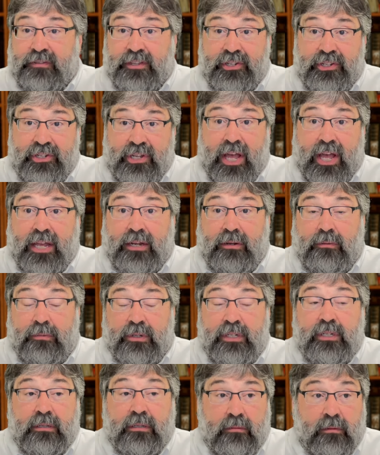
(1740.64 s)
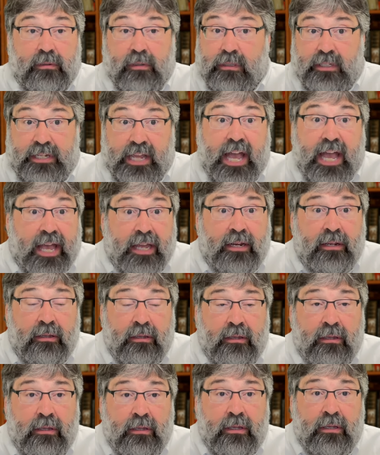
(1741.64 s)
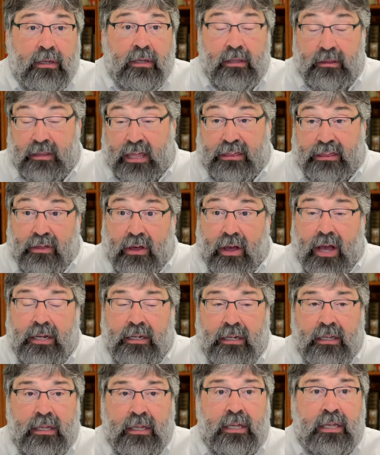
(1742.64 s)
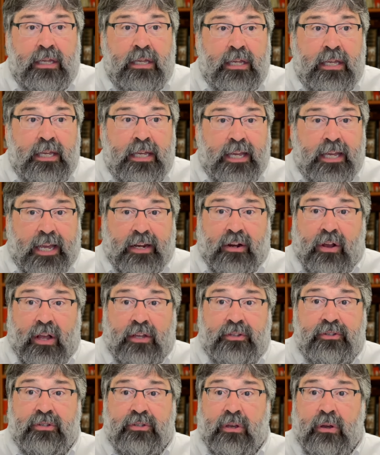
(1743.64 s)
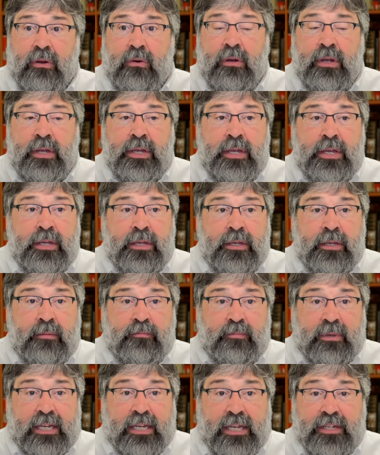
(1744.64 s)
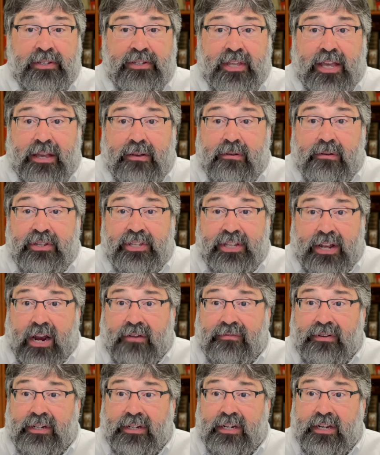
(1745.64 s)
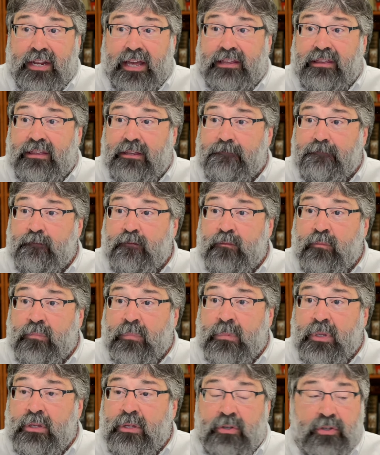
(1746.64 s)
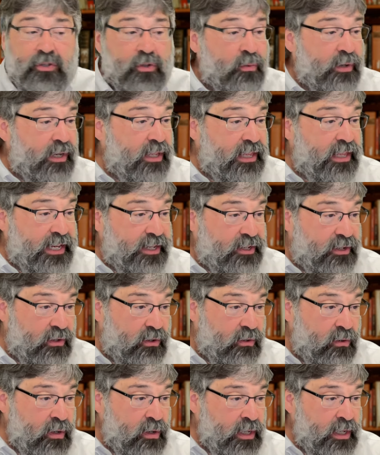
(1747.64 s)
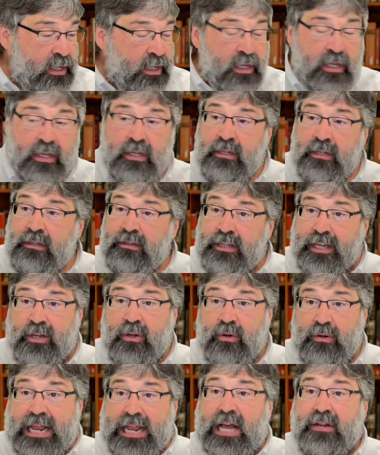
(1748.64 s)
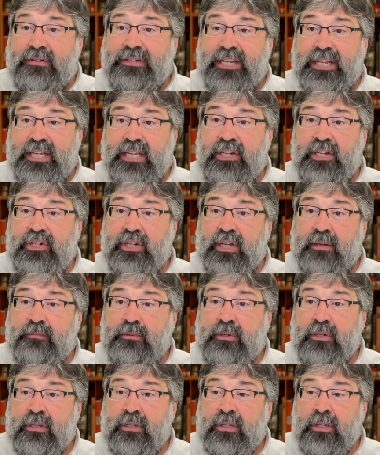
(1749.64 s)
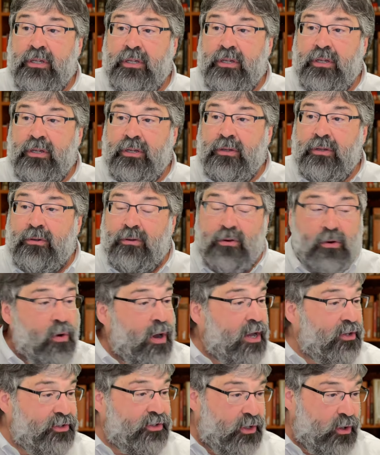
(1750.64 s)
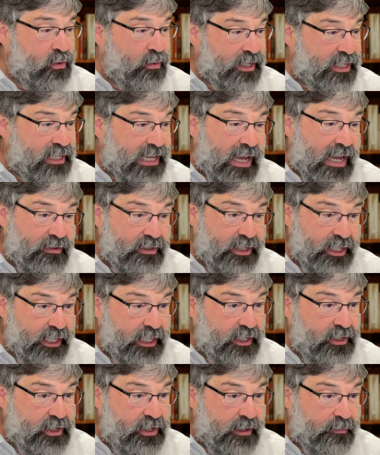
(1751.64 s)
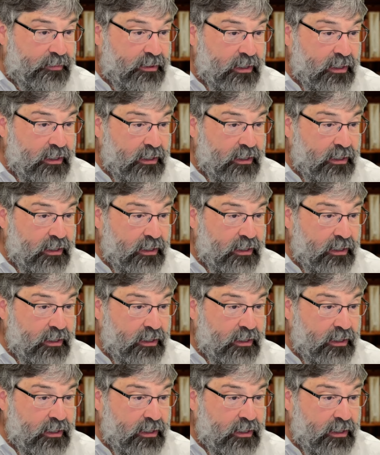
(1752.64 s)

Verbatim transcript: the son was dead, they thought, and also because they were starving to death. So what do they do? They go down to Egypt. Who also went down to Egypt?